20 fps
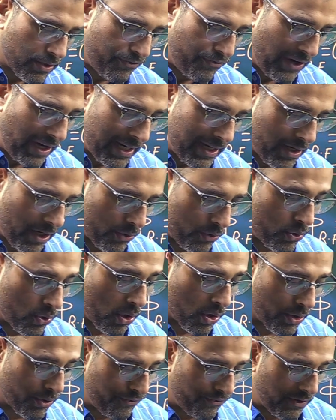to find out
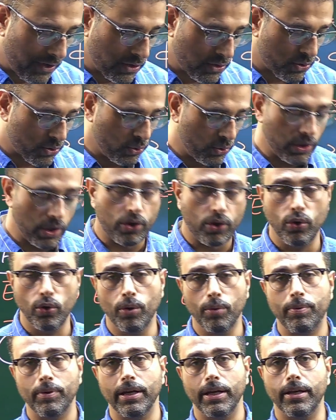total flux through the
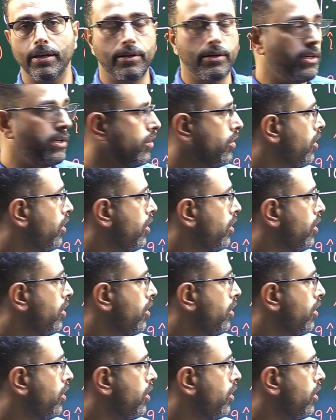cube in